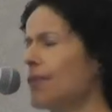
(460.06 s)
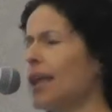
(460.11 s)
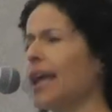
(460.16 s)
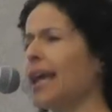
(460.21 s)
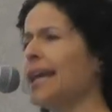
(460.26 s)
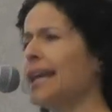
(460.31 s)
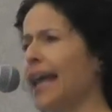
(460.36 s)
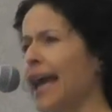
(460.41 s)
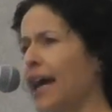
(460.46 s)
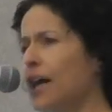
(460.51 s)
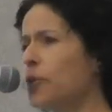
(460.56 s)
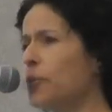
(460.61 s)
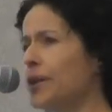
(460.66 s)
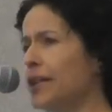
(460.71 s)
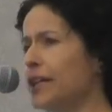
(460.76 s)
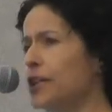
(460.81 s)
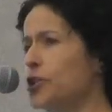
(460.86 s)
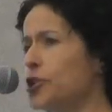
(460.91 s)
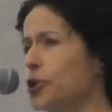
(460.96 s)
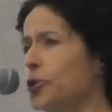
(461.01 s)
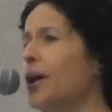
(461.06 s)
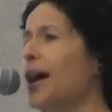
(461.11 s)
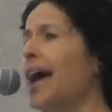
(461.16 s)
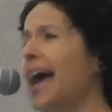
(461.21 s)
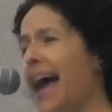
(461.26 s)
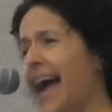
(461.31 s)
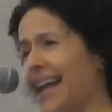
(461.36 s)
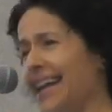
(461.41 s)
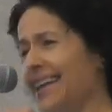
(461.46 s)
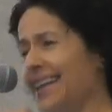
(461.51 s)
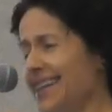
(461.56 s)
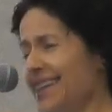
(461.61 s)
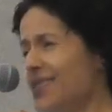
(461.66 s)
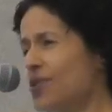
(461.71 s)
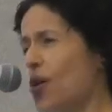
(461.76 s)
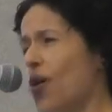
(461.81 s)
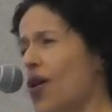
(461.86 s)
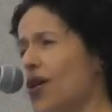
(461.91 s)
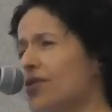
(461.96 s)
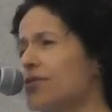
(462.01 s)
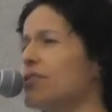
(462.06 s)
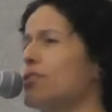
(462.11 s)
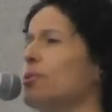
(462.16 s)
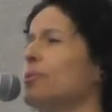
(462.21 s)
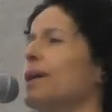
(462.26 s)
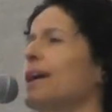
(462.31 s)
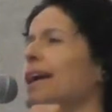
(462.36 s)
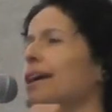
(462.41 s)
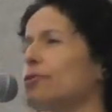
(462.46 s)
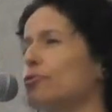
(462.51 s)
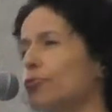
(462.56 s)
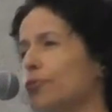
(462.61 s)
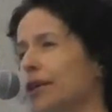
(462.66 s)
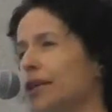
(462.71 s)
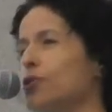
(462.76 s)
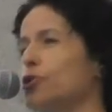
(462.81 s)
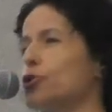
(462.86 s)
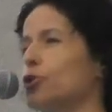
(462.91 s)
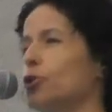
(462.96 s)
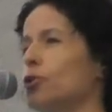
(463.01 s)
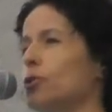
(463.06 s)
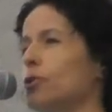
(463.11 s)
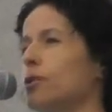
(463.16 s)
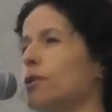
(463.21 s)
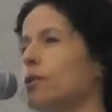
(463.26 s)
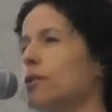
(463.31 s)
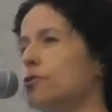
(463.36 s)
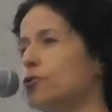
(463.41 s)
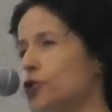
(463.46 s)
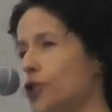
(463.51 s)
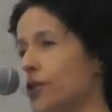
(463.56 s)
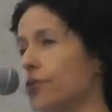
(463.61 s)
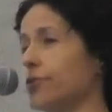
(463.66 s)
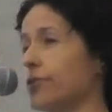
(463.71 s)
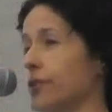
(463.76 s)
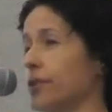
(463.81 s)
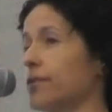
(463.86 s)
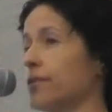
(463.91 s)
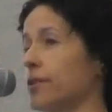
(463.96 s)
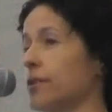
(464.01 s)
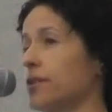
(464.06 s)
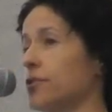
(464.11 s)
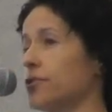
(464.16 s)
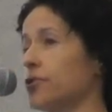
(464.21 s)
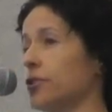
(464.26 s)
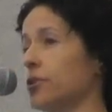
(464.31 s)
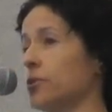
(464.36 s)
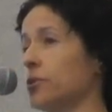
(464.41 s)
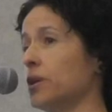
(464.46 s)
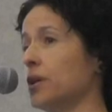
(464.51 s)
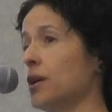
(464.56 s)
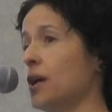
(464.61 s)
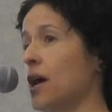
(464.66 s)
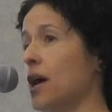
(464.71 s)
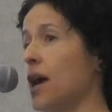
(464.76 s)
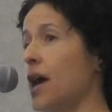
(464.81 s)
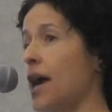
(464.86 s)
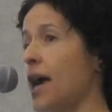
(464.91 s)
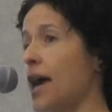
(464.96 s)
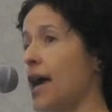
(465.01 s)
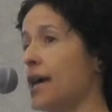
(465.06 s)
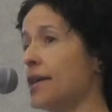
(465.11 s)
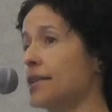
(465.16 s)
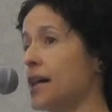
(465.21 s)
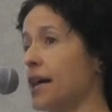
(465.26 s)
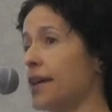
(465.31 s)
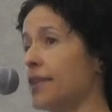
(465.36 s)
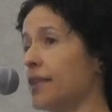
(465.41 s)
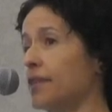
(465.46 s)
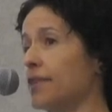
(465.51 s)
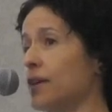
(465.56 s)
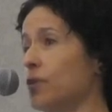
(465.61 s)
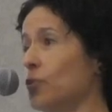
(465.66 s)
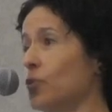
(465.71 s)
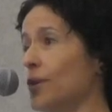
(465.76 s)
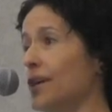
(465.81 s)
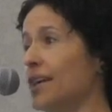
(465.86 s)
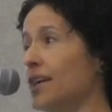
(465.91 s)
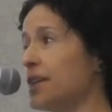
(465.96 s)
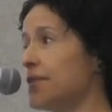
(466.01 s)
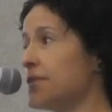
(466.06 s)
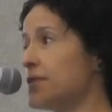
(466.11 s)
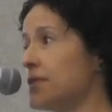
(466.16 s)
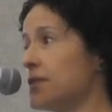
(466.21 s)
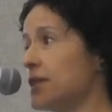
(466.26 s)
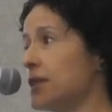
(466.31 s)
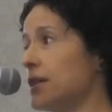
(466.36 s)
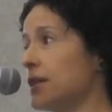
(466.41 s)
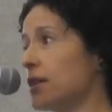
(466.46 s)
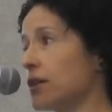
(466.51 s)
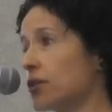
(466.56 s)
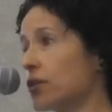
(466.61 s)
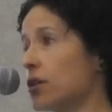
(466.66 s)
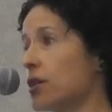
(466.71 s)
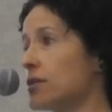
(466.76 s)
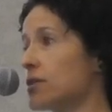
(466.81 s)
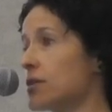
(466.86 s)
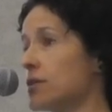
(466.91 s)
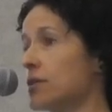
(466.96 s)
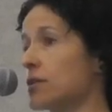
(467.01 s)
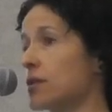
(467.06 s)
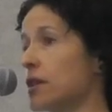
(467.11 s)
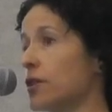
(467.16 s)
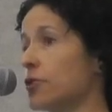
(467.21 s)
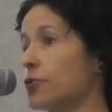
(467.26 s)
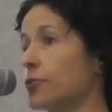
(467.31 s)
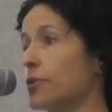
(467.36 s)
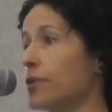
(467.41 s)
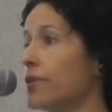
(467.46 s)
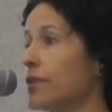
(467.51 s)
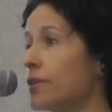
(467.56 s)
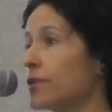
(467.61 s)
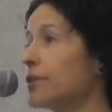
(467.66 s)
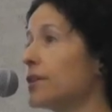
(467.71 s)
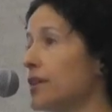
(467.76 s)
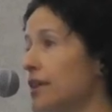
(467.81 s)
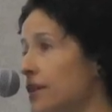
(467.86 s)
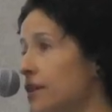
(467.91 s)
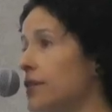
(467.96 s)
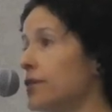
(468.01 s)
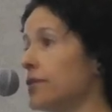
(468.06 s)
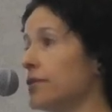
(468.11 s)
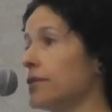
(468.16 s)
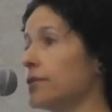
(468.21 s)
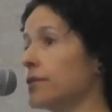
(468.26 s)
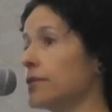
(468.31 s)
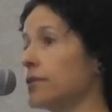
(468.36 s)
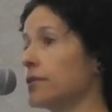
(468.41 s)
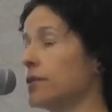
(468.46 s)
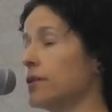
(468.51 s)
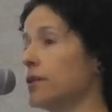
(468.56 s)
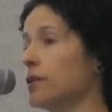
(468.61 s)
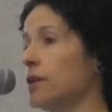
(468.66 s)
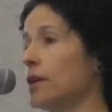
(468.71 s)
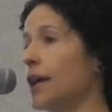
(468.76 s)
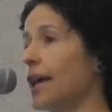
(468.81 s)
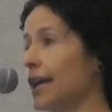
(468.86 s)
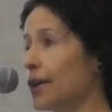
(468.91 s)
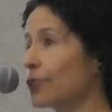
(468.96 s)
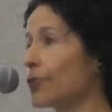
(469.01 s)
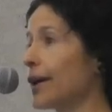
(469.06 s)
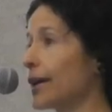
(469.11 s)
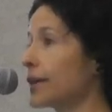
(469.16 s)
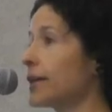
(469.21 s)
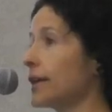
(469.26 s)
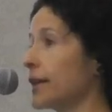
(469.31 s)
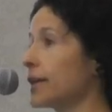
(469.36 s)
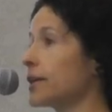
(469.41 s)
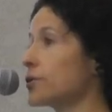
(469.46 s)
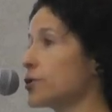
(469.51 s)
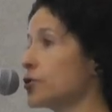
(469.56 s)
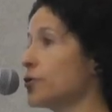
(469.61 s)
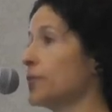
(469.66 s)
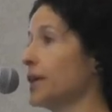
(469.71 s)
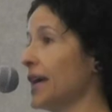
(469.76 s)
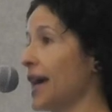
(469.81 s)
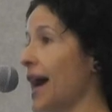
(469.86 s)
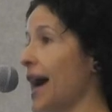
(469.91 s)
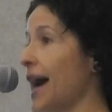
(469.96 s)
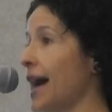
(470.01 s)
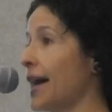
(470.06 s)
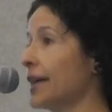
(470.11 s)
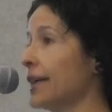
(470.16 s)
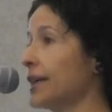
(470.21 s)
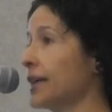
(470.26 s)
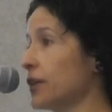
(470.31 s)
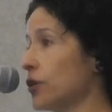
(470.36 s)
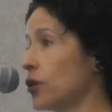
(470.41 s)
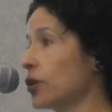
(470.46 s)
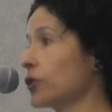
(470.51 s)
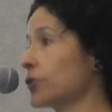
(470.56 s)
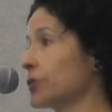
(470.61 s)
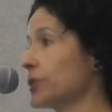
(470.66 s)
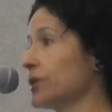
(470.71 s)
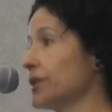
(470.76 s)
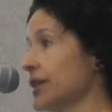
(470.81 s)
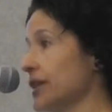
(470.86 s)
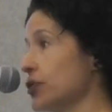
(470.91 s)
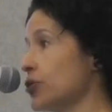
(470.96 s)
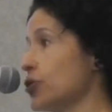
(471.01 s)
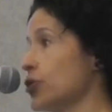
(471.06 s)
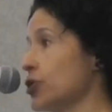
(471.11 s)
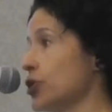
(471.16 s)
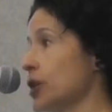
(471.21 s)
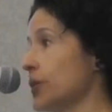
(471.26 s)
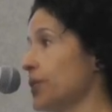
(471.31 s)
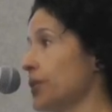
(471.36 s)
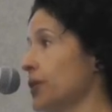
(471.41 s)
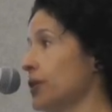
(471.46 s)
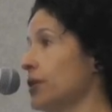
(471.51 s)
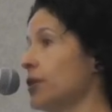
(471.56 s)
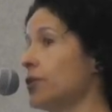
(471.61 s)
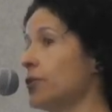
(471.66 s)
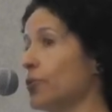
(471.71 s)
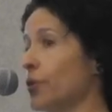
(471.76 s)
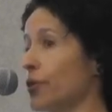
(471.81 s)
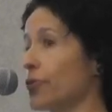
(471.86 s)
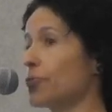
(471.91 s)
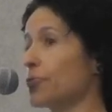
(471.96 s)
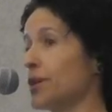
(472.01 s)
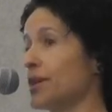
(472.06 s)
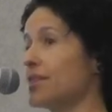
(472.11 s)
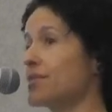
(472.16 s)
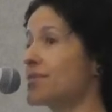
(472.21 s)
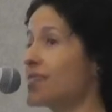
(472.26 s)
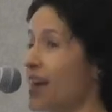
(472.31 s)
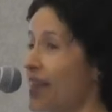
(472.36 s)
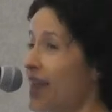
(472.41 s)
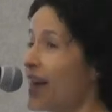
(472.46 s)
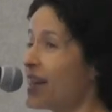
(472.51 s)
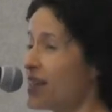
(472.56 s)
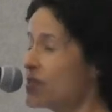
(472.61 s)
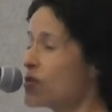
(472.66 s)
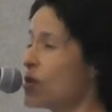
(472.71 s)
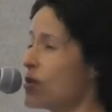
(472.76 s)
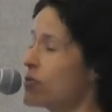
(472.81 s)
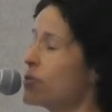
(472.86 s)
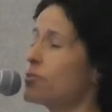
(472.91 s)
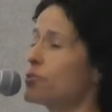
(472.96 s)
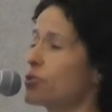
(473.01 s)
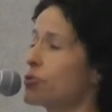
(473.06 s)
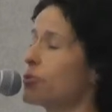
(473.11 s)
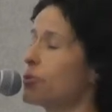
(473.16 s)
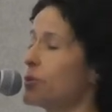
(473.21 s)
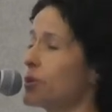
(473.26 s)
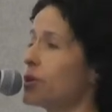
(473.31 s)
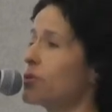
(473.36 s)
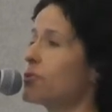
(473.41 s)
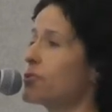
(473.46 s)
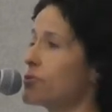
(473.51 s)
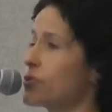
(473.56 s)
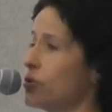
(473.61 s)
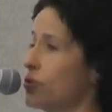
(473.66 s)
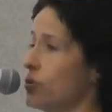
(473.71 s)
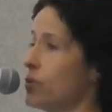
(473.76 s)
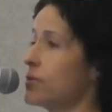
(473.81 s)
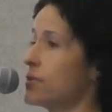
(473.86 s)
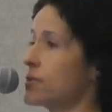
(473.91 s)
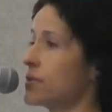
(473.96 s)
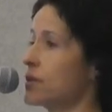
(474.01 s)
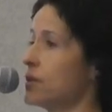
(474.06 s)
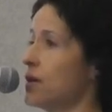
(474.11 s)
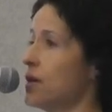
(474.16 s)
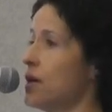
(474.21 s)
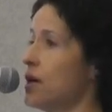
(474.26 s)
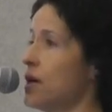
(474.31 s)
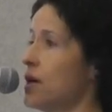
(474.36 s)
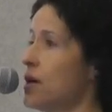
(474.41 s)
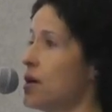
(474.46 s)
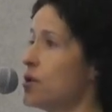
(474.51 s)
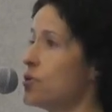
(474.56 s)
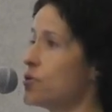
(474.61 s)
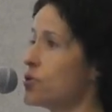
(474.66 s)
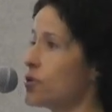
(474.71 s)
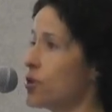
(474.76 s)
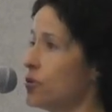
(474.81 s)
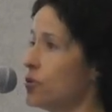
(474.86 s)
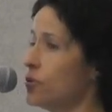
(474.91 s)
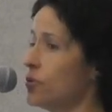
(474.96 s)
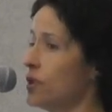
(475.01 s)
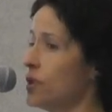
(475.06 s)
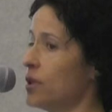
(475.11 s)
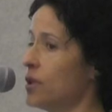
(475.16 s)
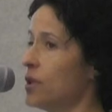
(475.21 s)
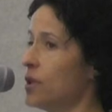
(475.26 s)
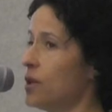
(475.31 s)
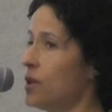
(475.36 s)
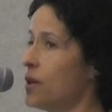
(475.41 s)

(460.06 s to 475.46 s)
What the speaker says: an equity issue, and it is also a racial justice issue. And I think that we have seen across this country there is a reckoning to be had in our relationship with race, and that is also true in our schools. So